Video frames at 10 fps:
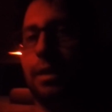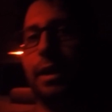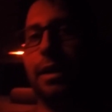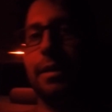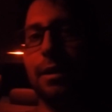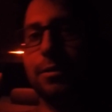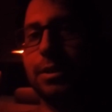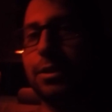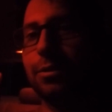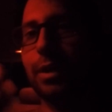And I'll
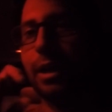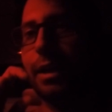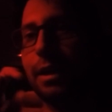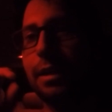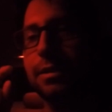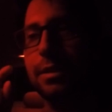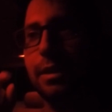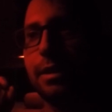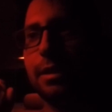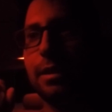see you guys
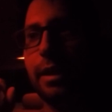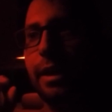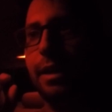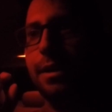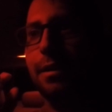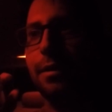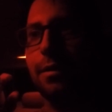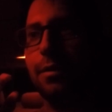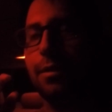in a